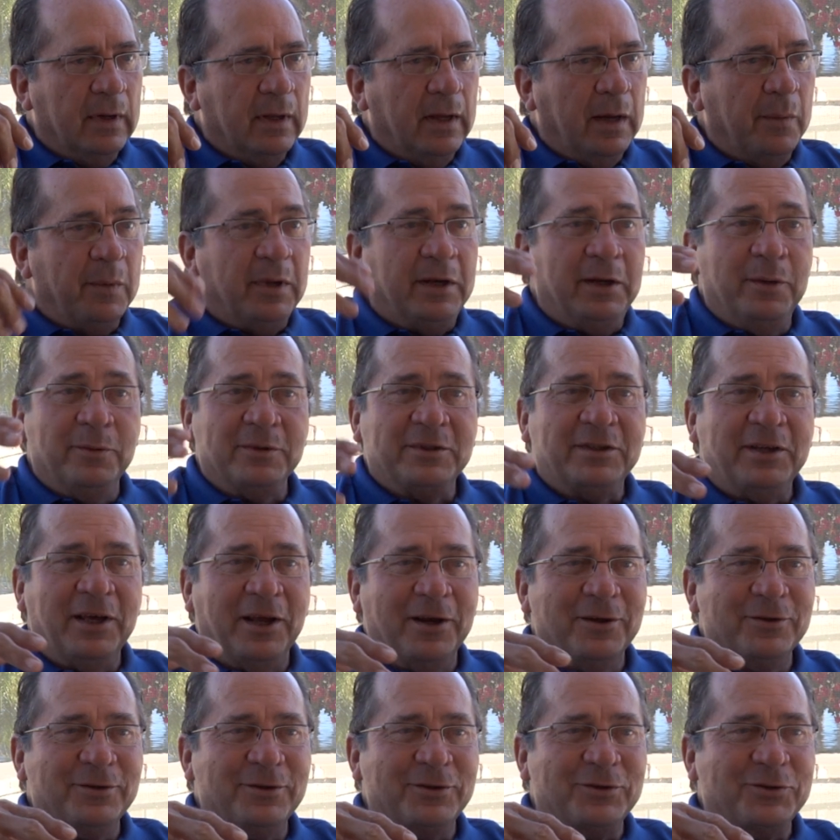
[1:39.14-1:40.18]
I mean, he was
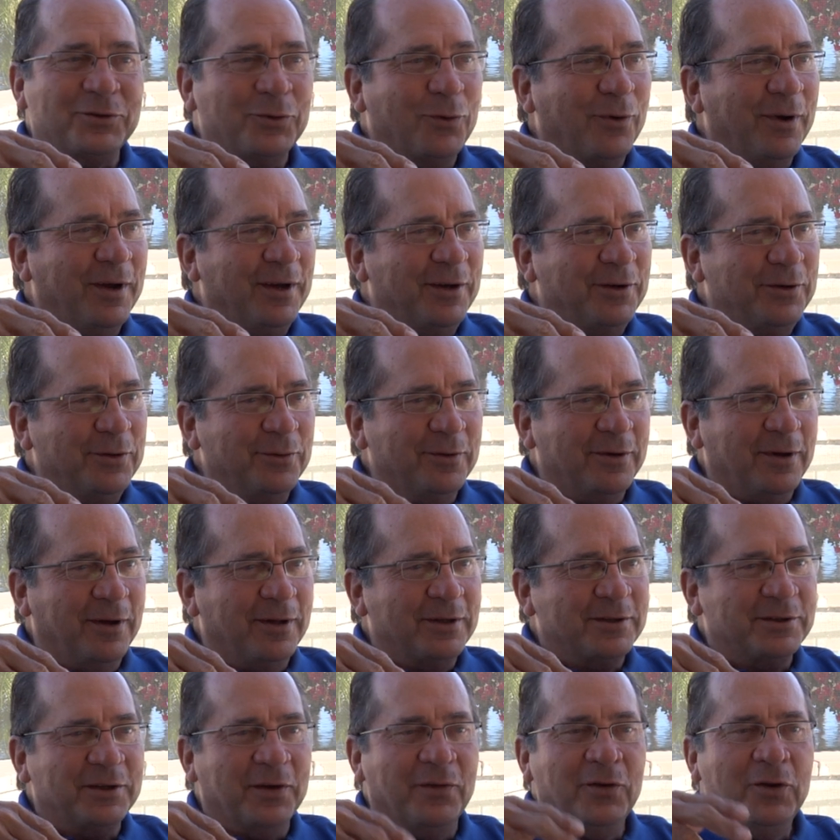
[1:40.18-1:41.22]
telling the story and doing all
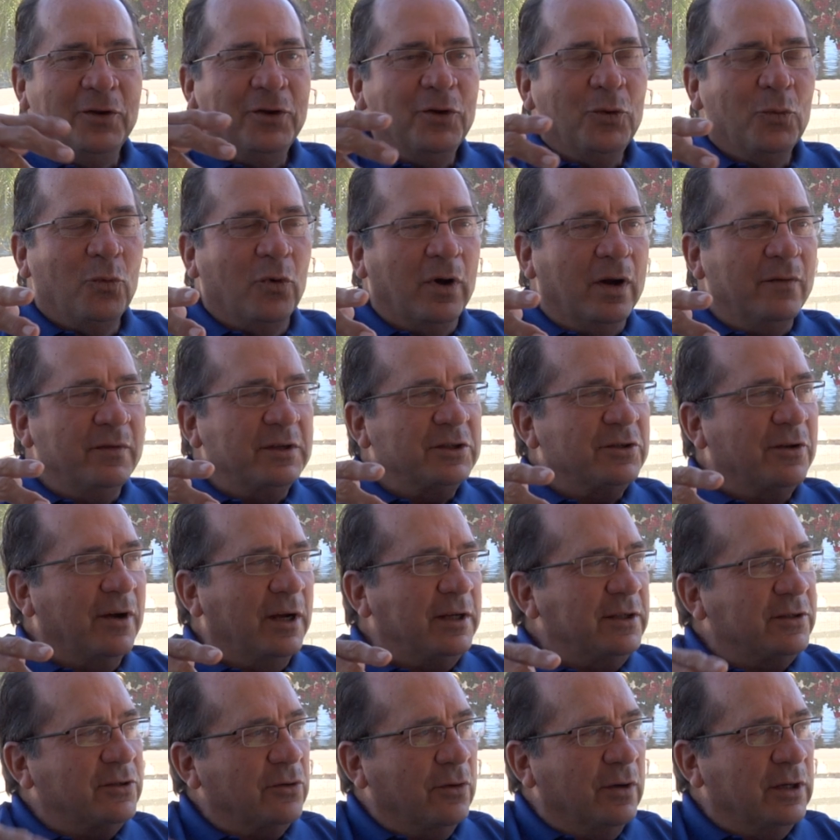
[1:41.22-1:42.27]
this stuff. One of his
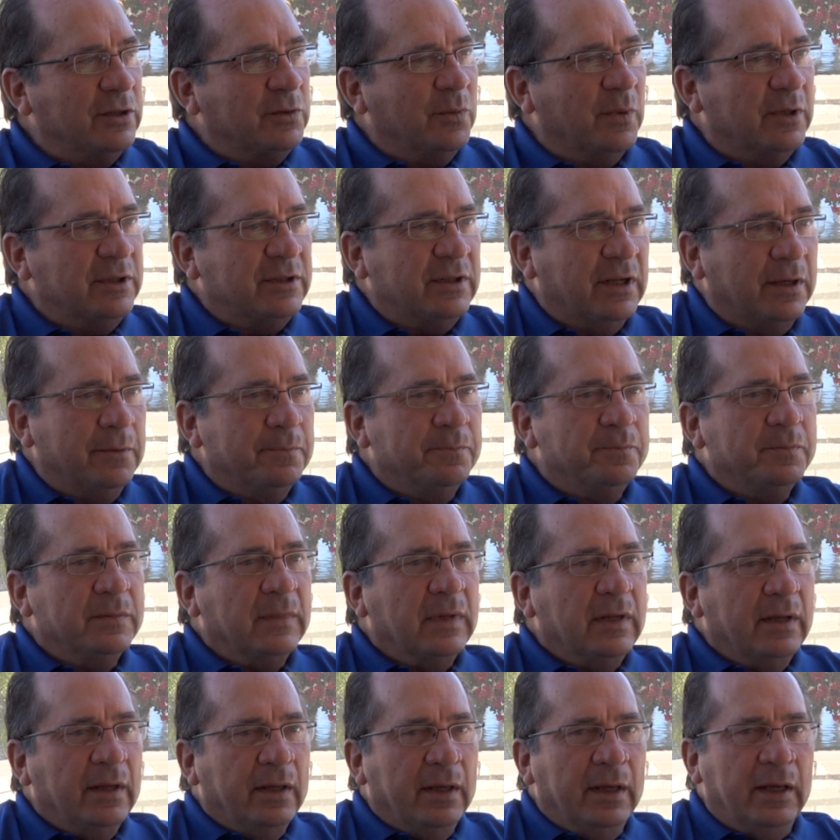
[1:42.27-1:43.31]
great stories was that
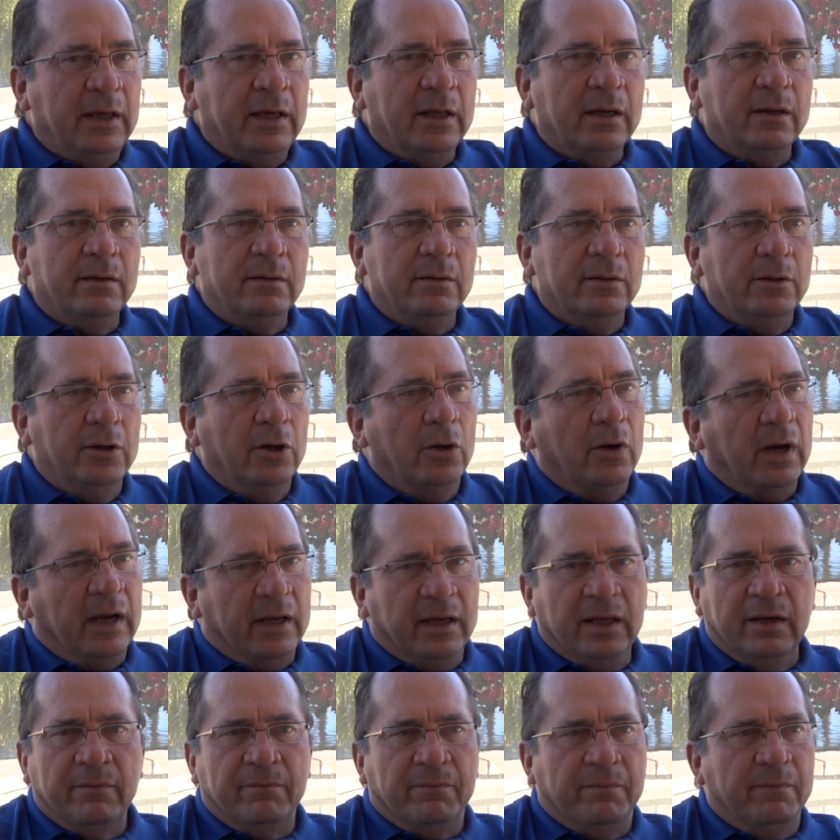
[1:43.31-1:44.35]
he hit, you know,
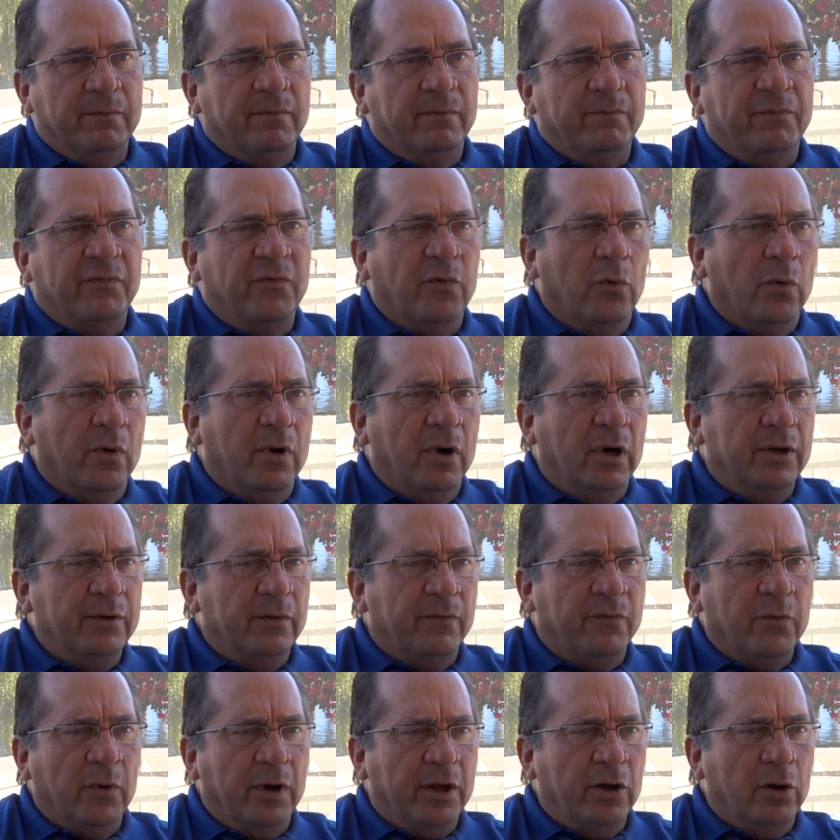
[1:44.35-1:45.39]
he hit
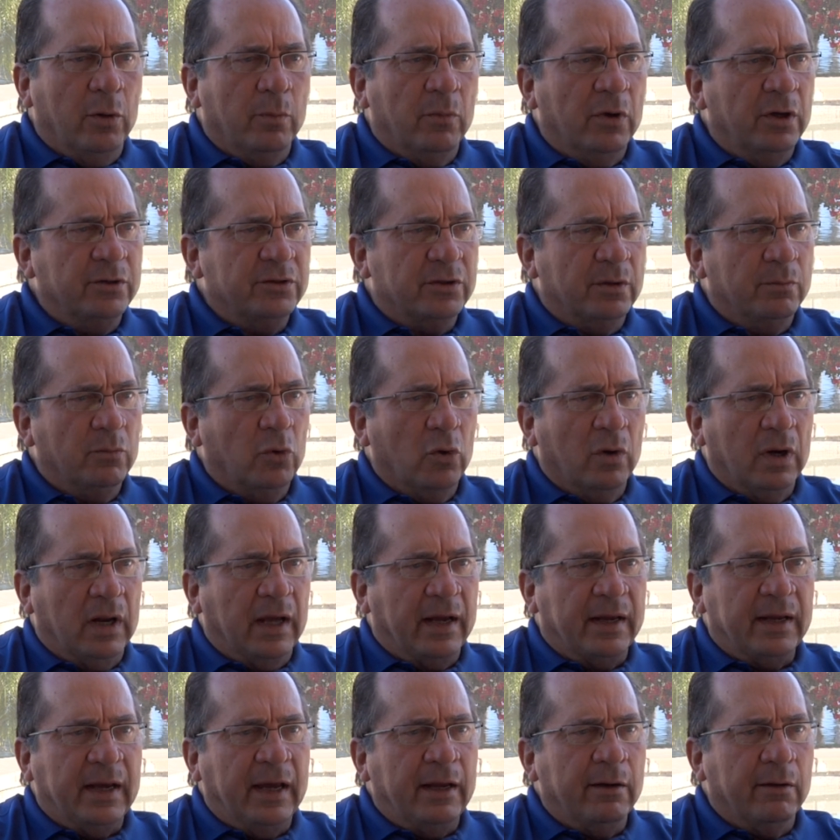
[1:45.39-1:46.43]
40 home runs or more,
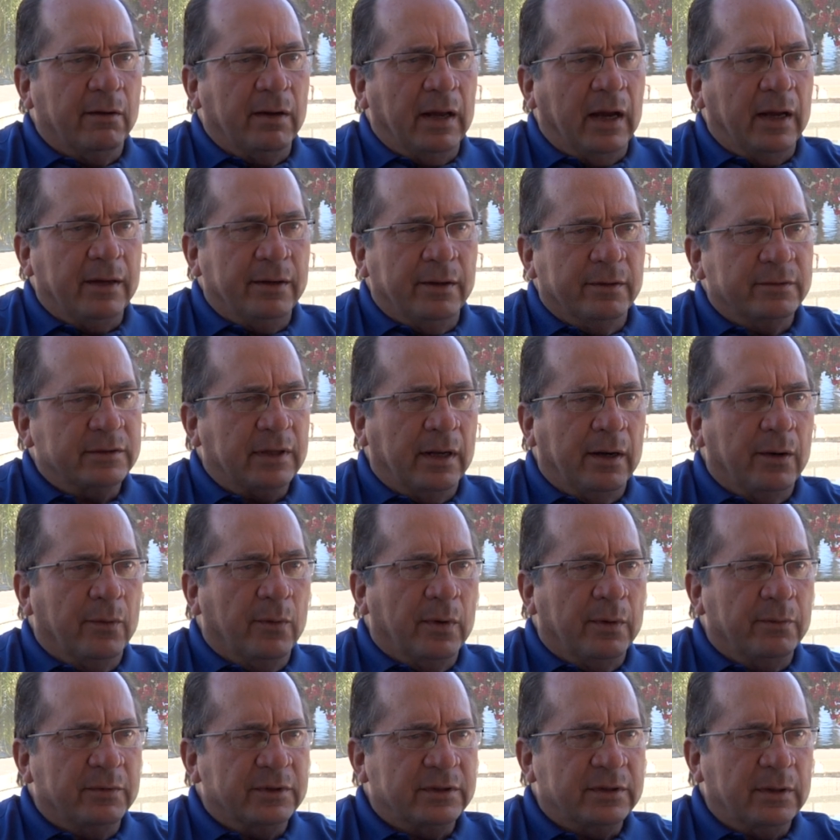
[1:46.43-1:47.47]
like 8 or 9 years. I don't know
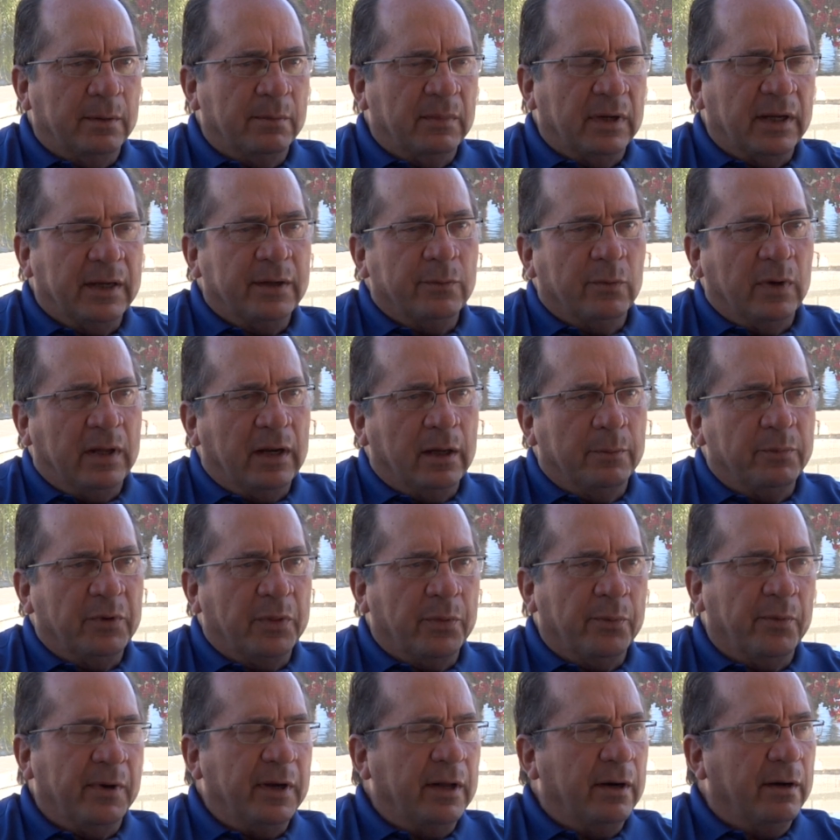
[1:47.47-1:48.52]
what it was, something like. He went up
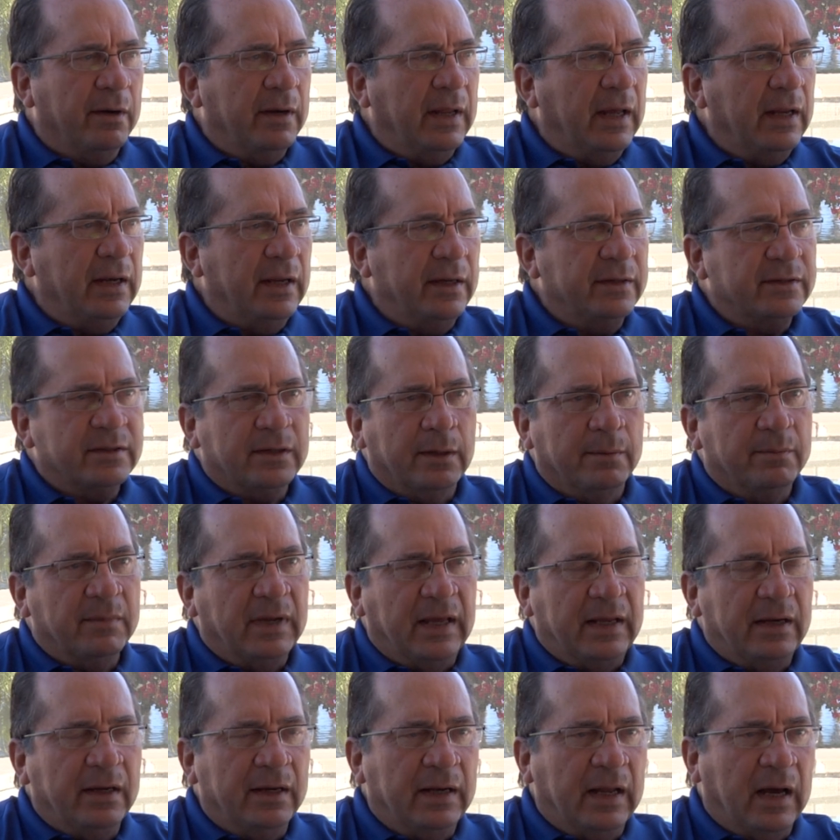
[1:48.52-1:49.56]
with 380 some,
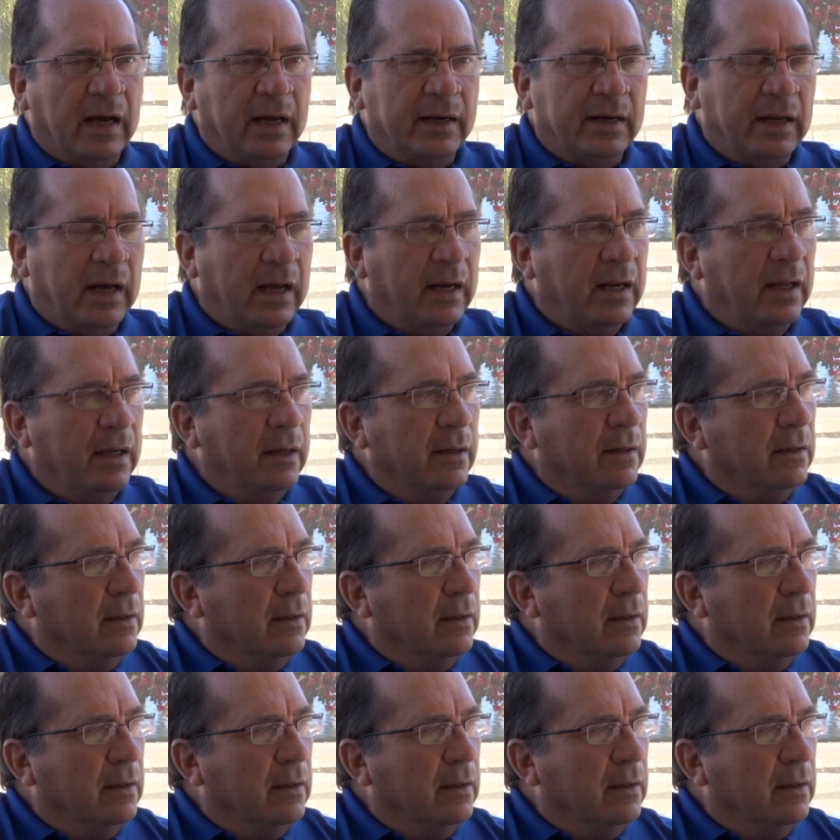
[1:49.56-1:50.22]
89, 90.